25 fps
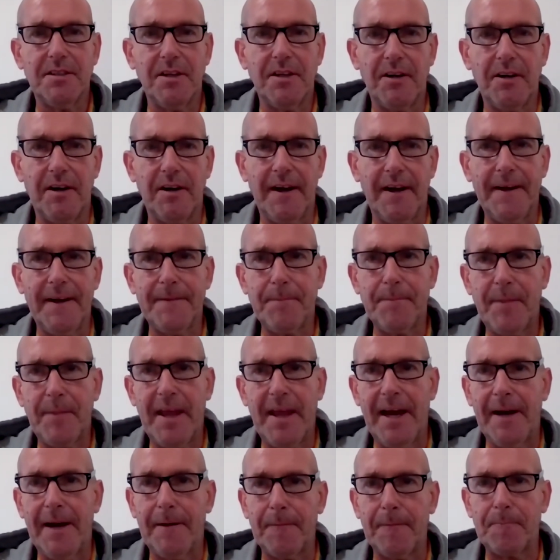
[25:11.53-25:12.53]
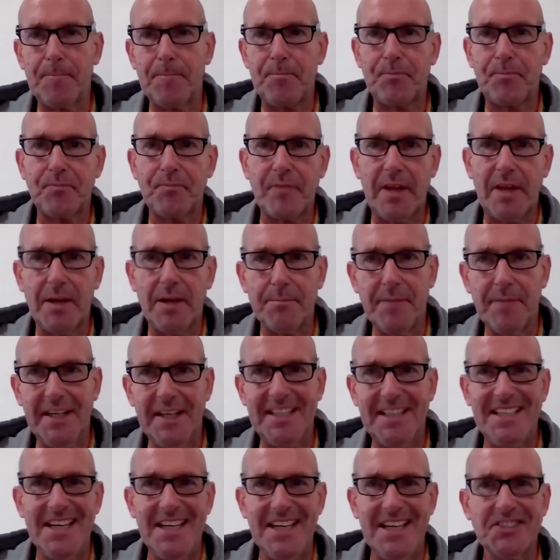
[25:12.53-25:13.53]
All right. Now, many
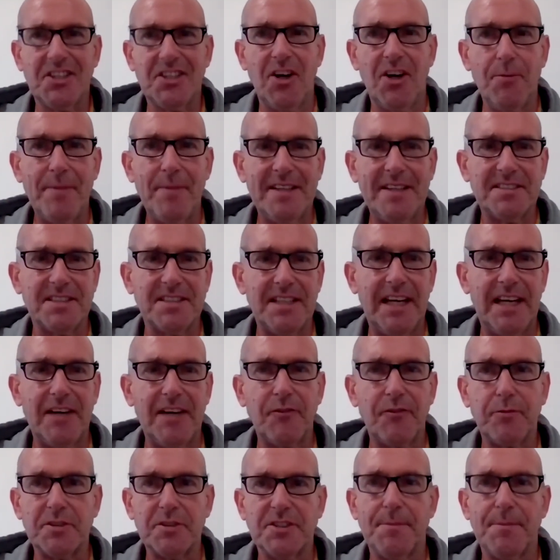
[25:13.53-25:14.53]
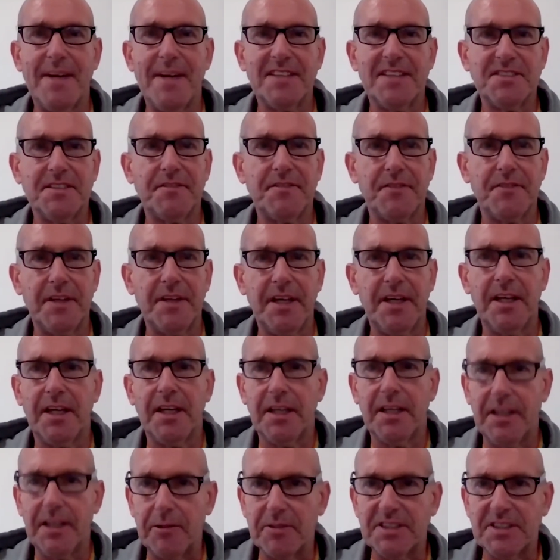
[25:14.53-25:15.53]
years ago, mental health was a massive thing
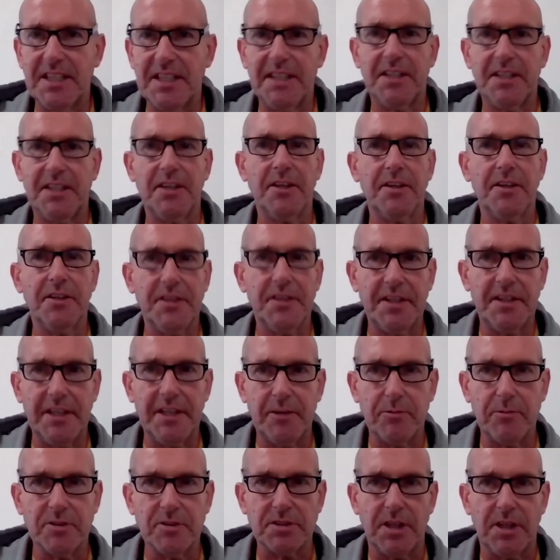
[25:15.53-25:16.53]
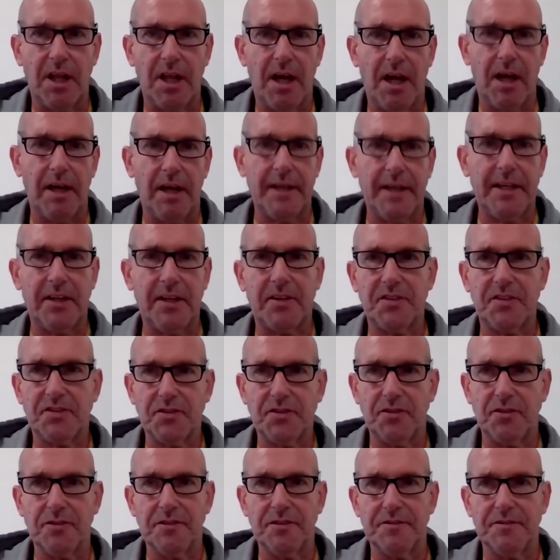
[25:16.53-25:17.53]
and it was hidden and it was like
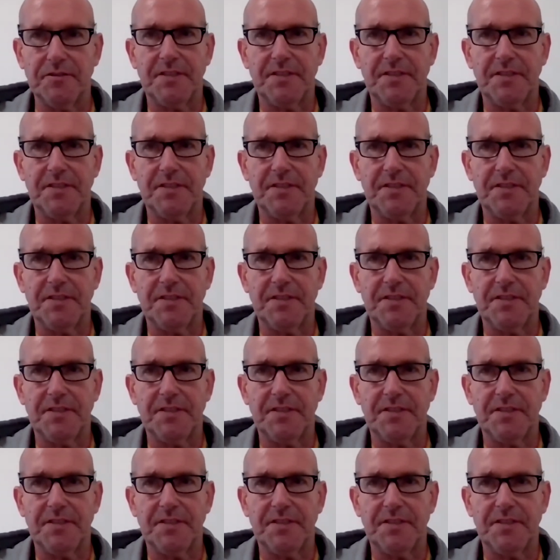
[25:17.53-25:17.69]
sort of,